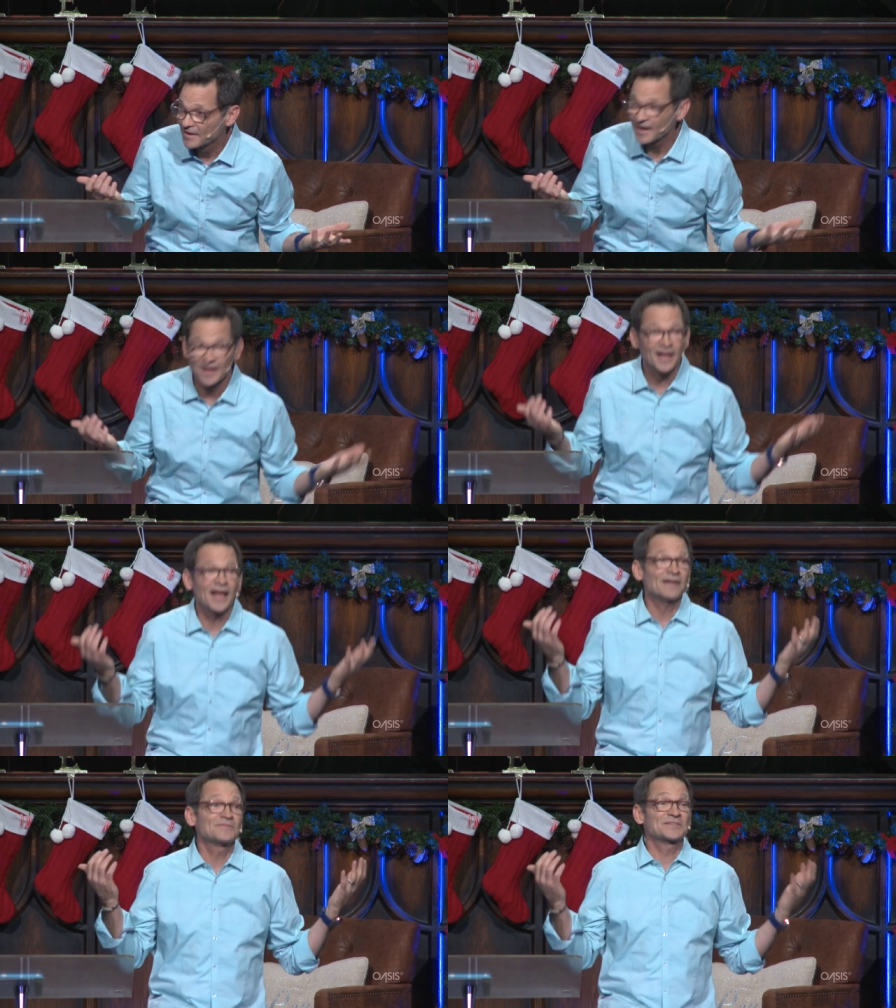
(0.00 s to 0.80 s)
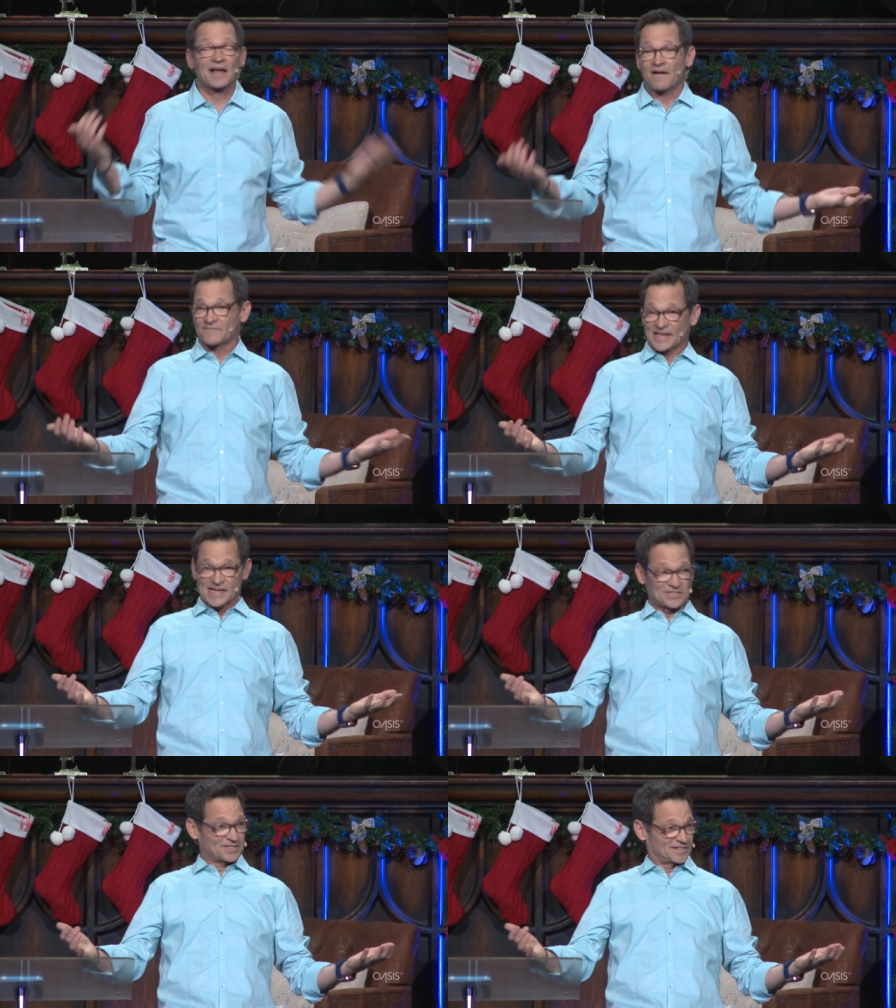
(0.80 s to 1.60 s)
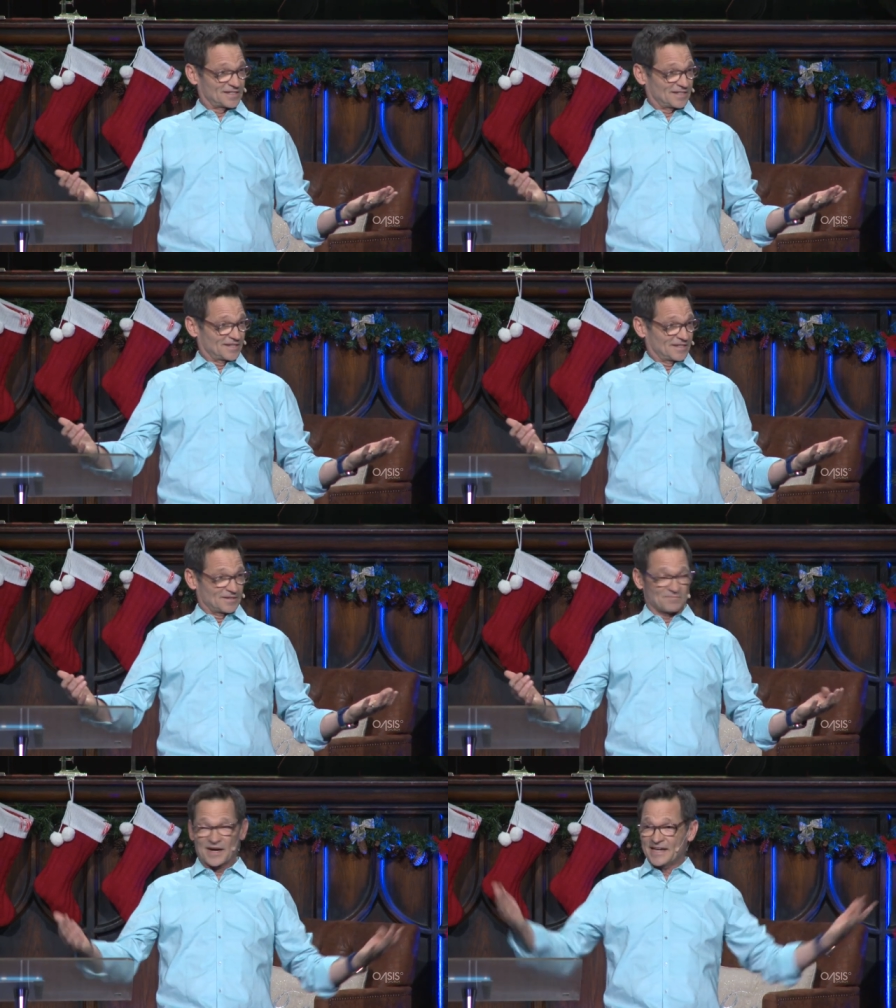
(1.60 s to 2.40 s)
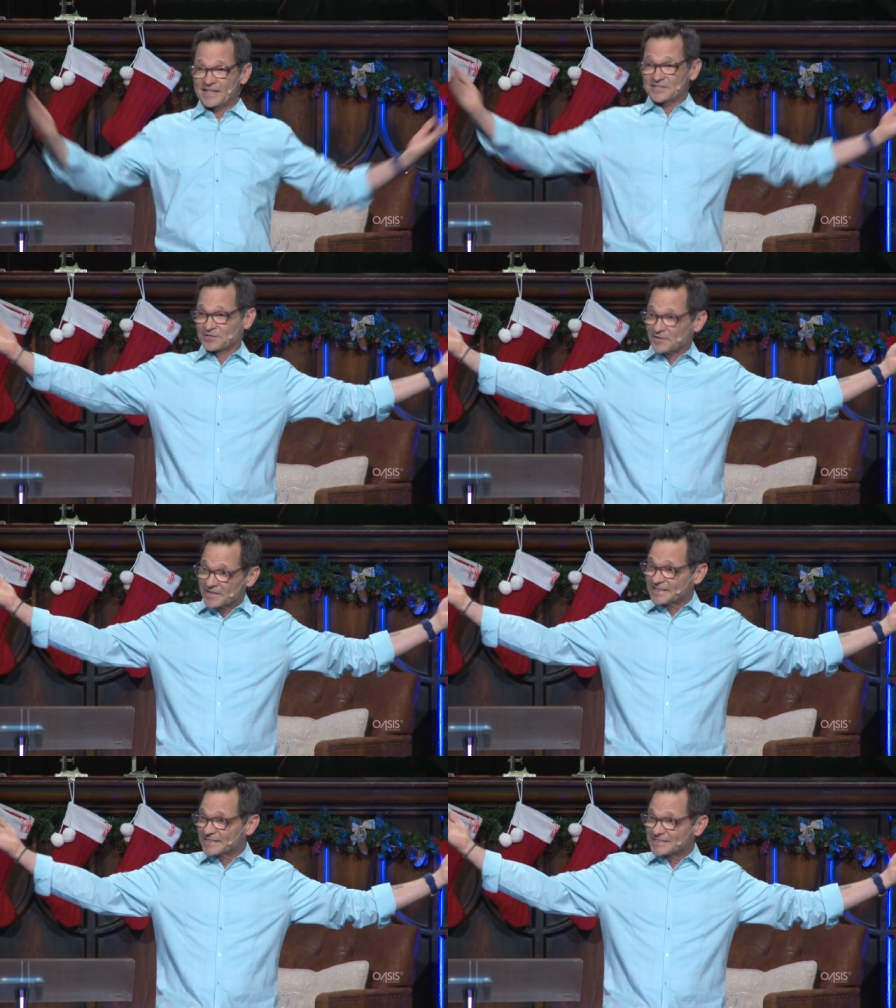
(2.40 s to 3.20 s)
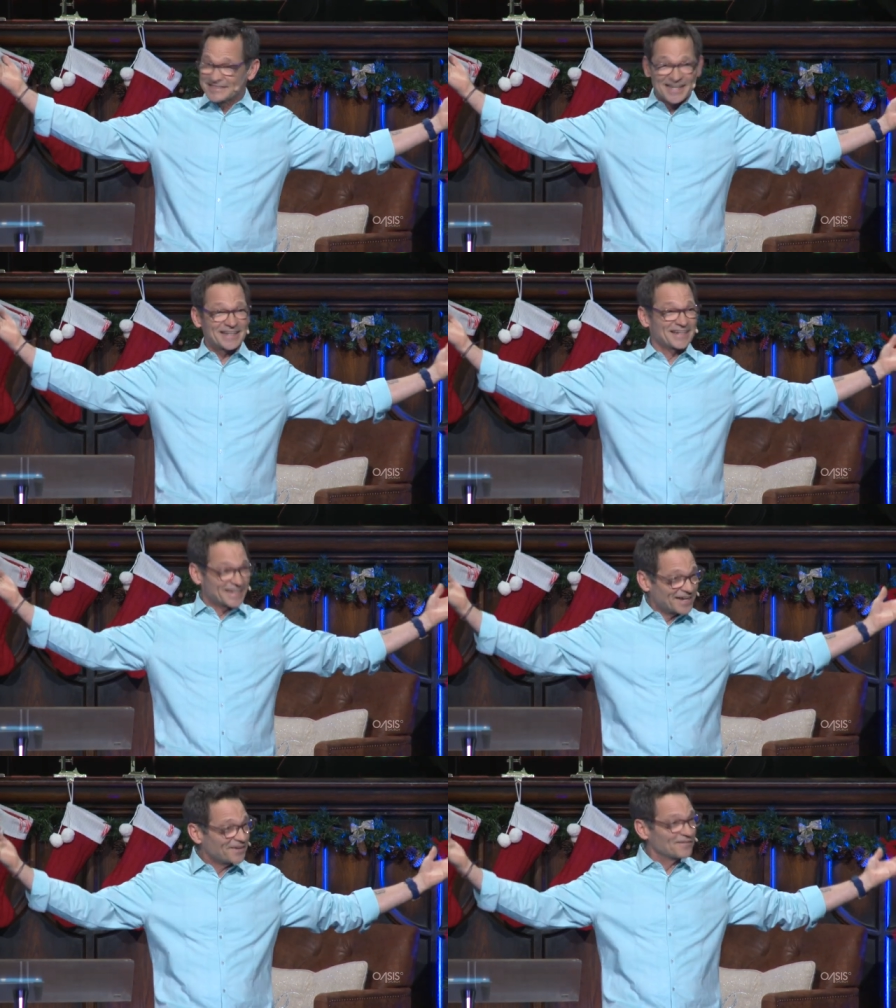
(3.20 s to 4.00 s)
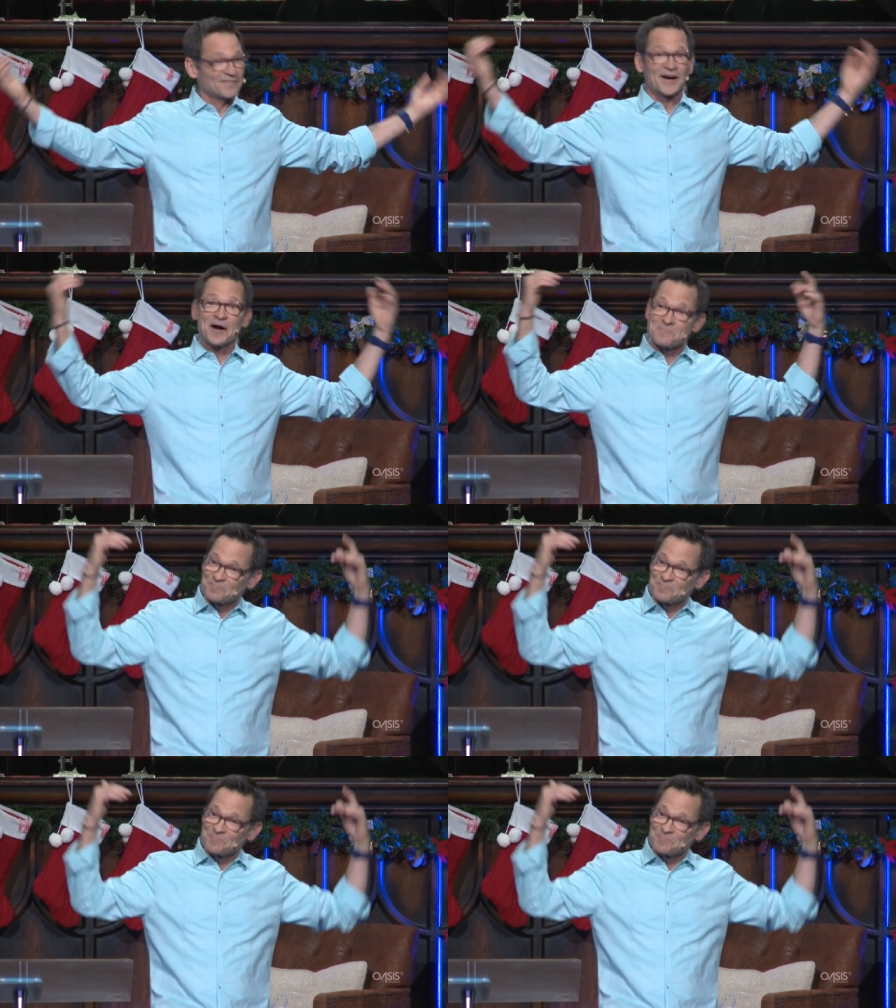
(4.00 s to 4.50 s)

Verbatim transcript: I have salvation. My eternity is taken care of. I'm